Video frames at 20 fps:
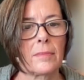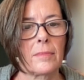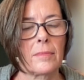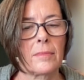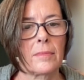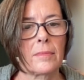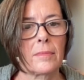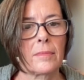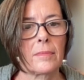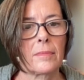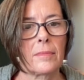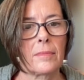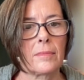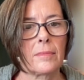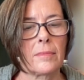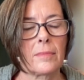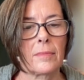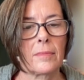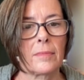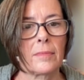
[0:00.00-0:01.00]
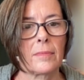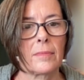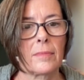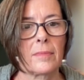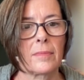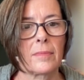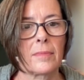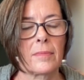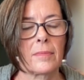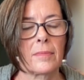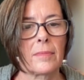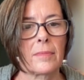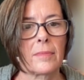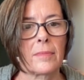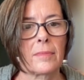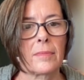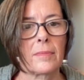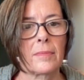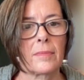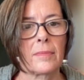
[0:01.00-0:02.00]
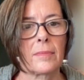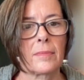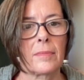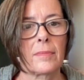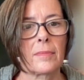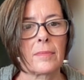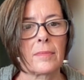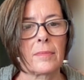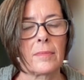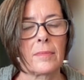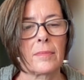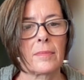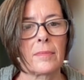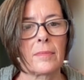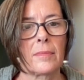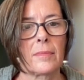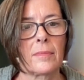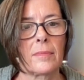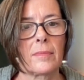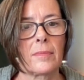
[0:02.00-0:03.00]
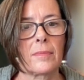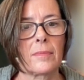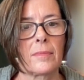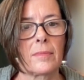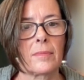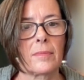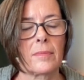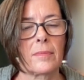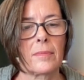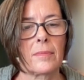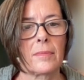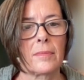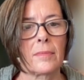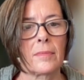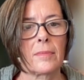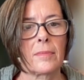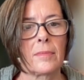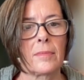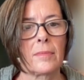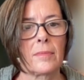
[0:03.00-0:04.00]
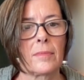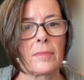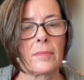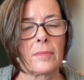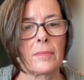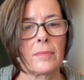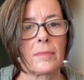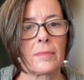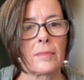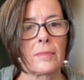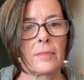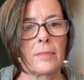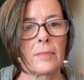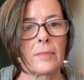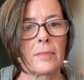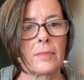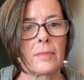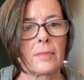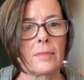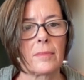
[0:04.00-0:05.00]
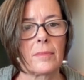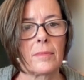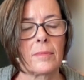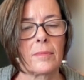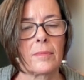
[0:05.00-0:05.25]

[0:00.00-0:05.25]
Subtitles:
No words are spoken by the person on screen.